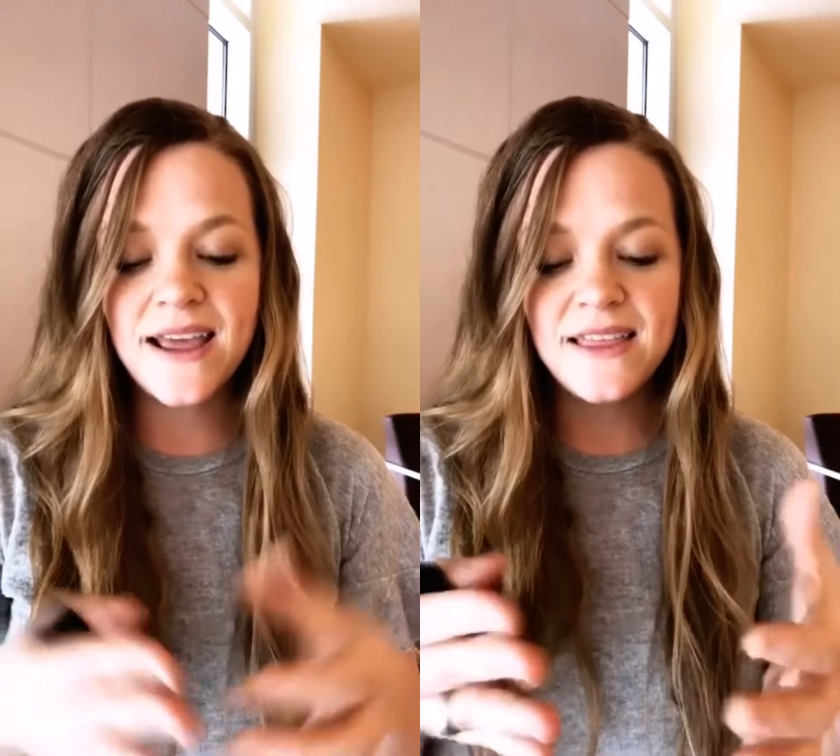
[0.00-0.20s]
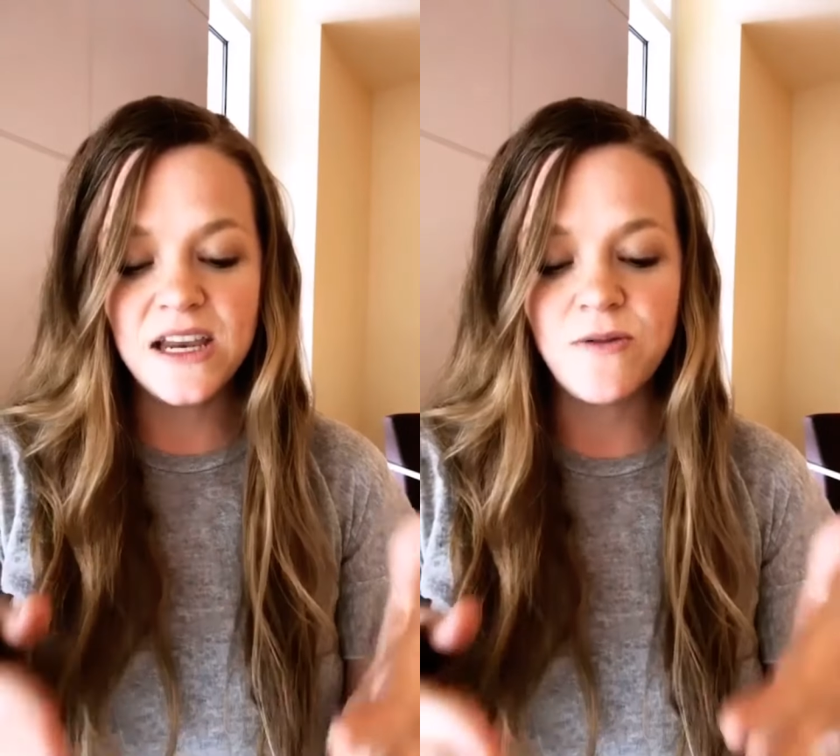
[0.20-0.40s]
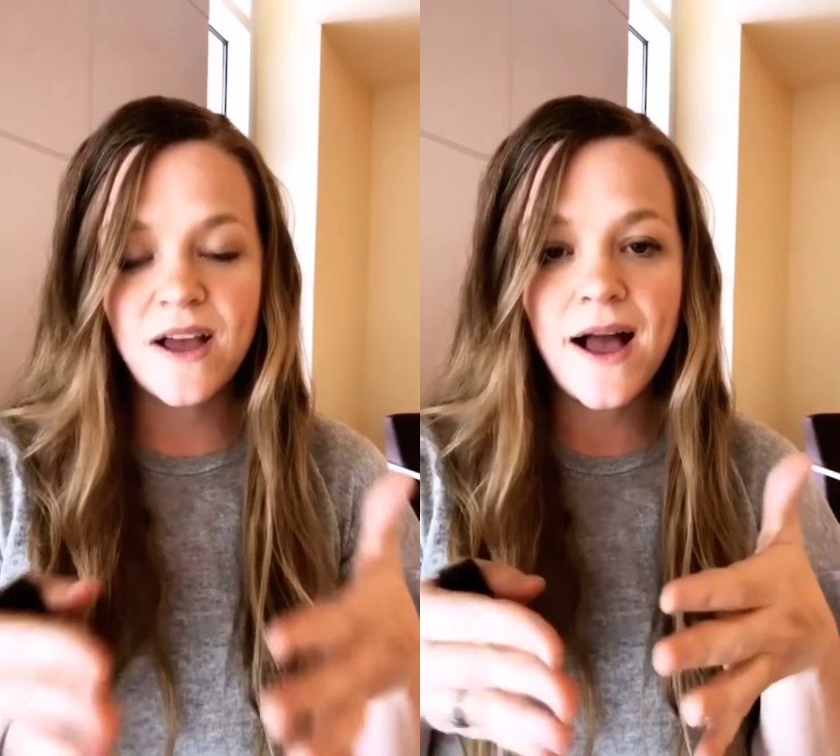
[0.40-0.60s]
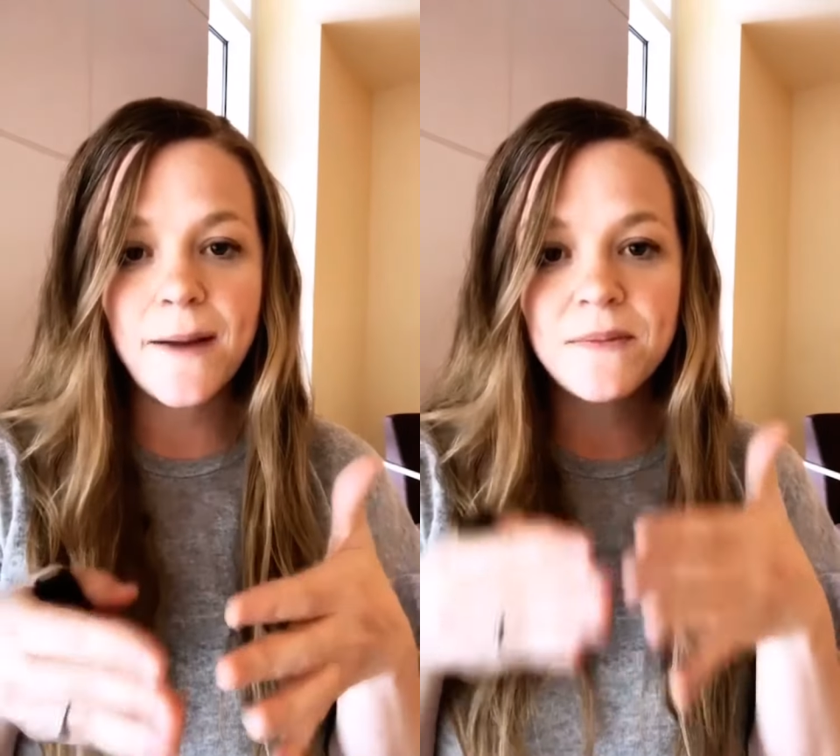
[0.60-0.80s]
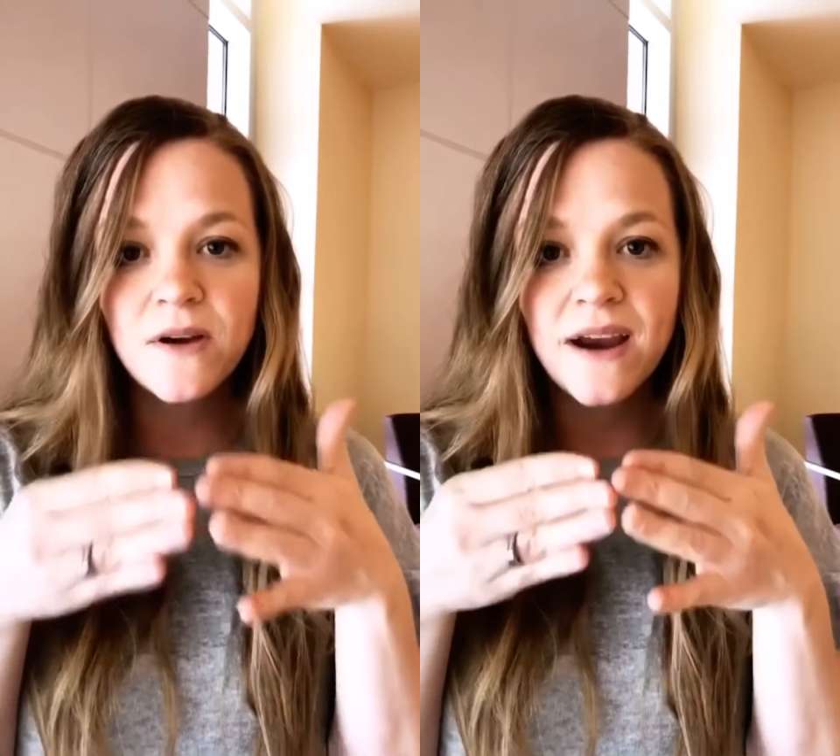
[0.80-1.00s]
and then you
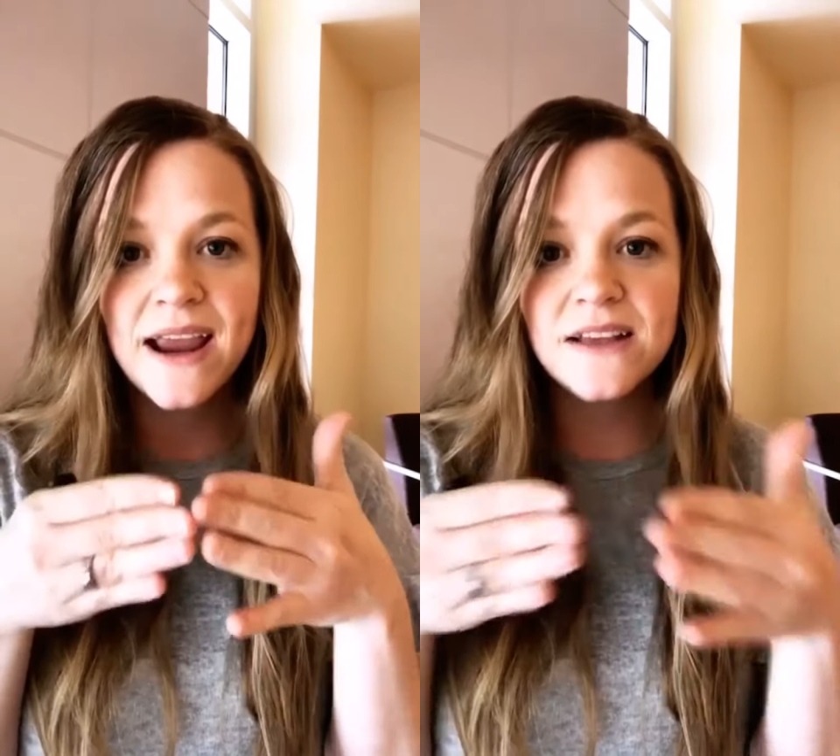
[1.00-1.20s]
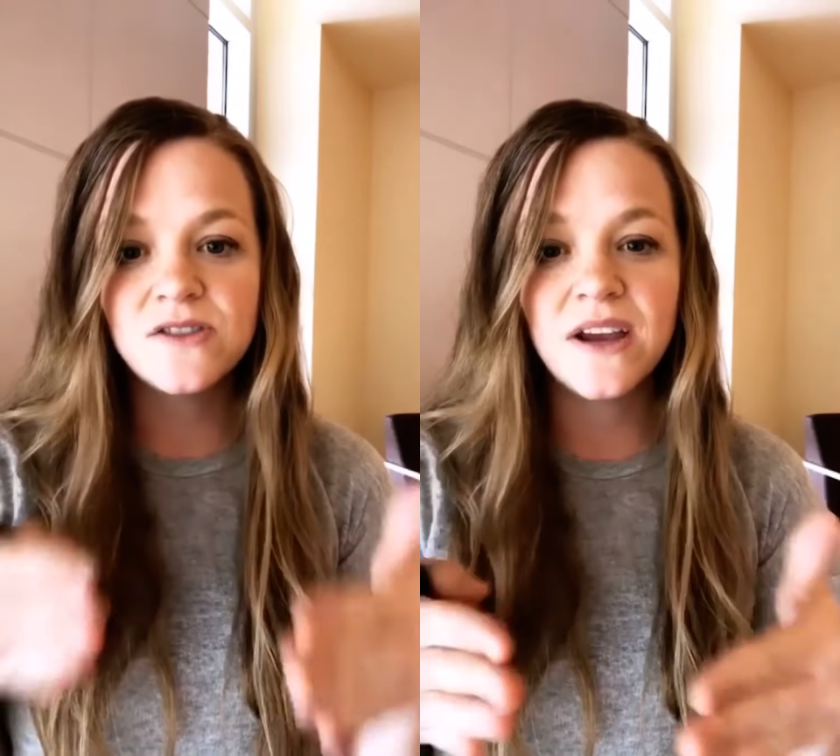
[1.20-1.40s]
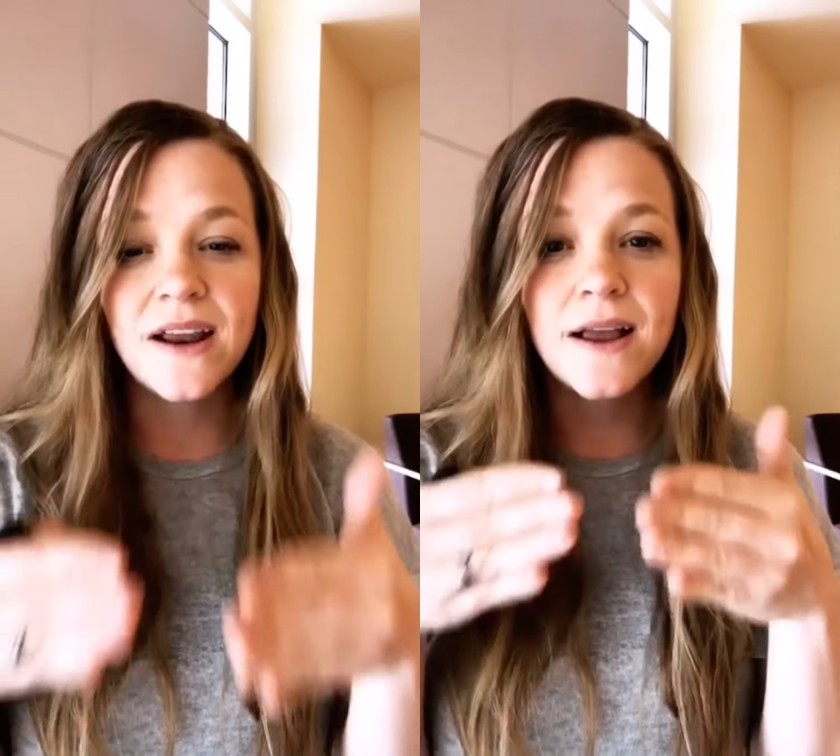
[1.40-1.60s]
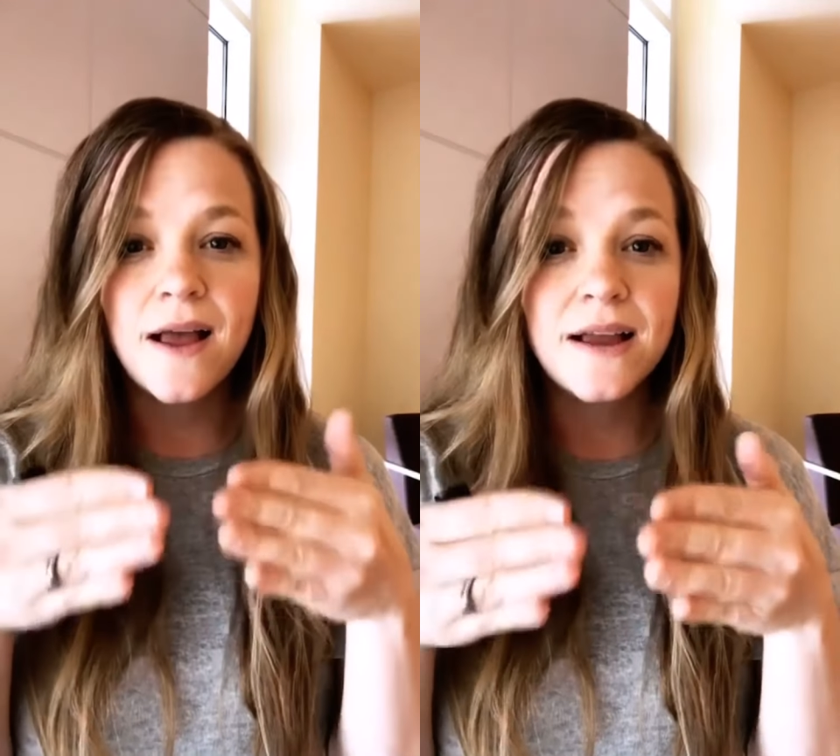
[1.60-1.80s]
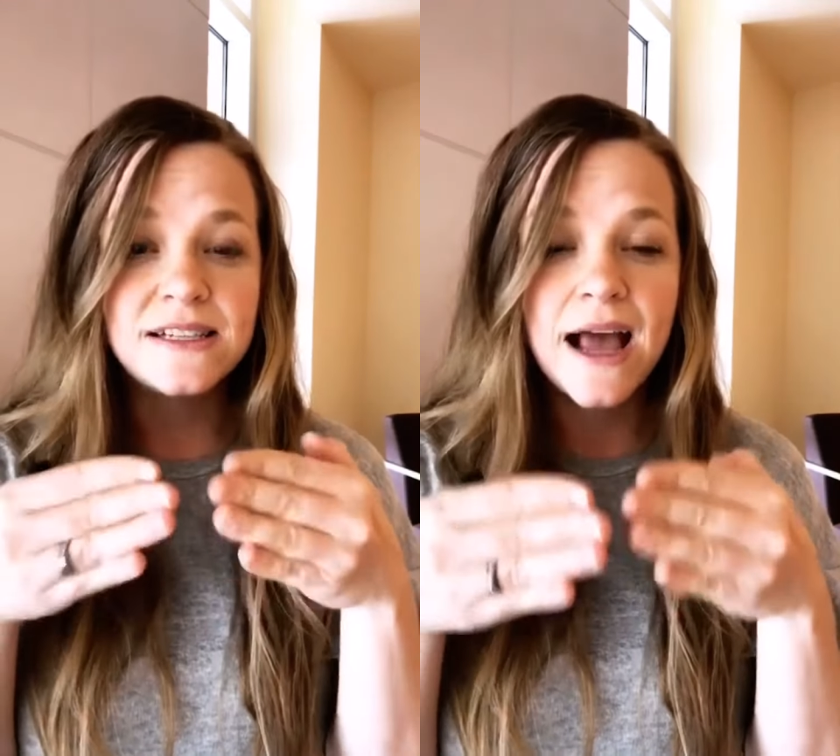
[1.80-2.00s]
cup your hands or get
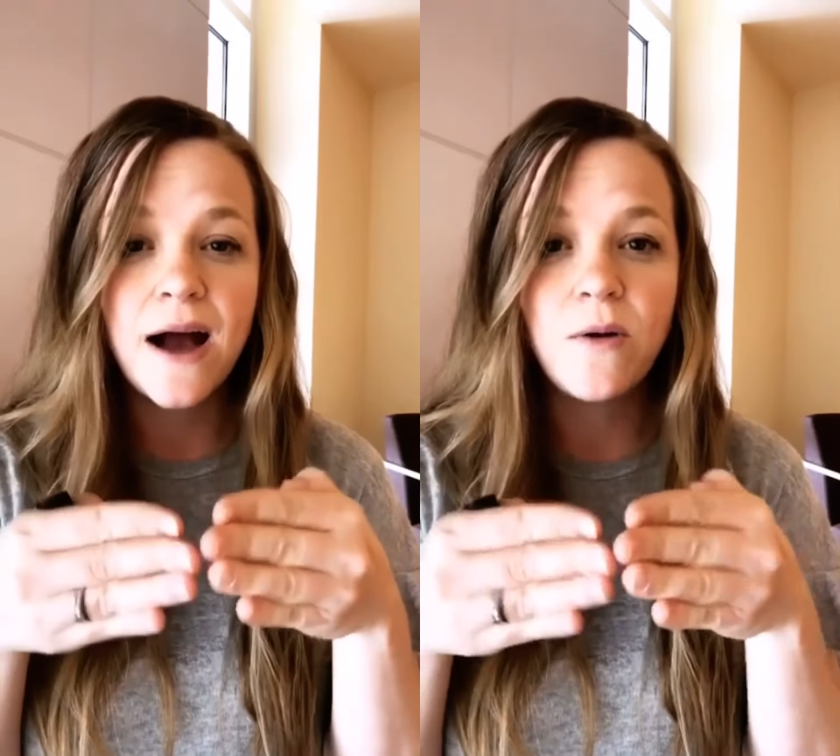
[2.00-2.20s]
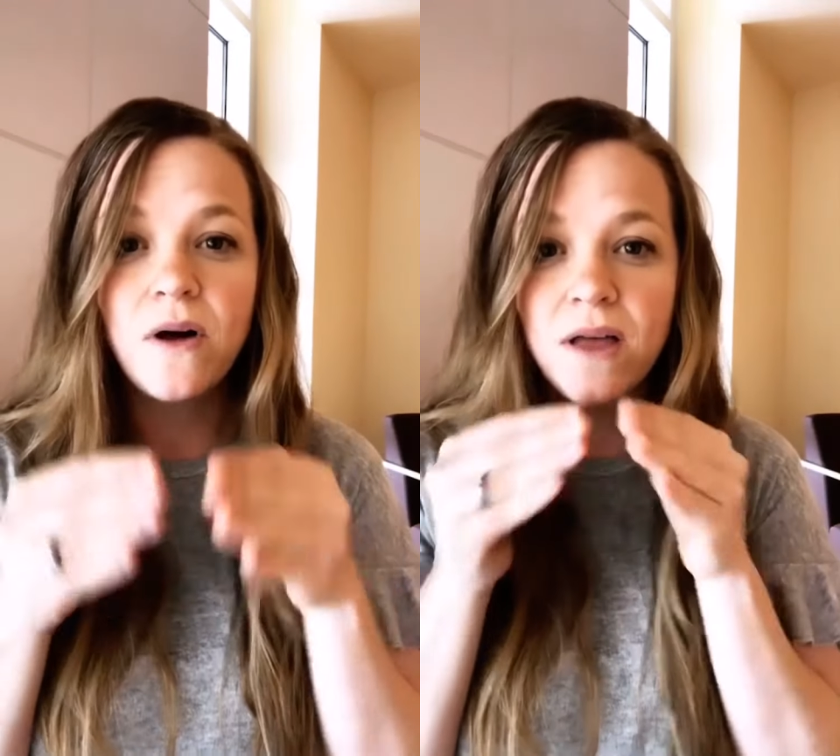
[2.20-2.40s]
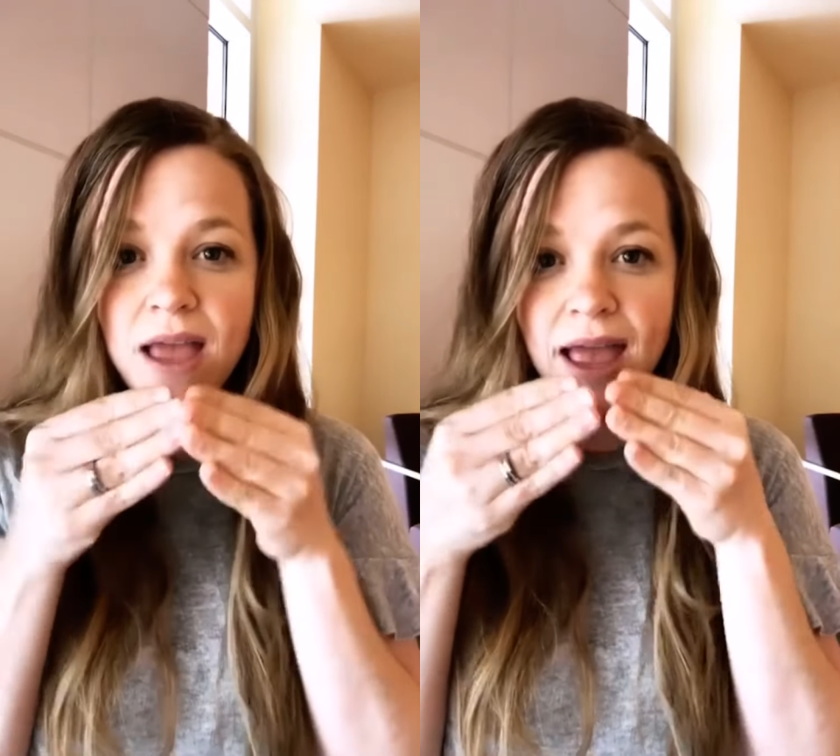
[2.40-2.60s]
a towel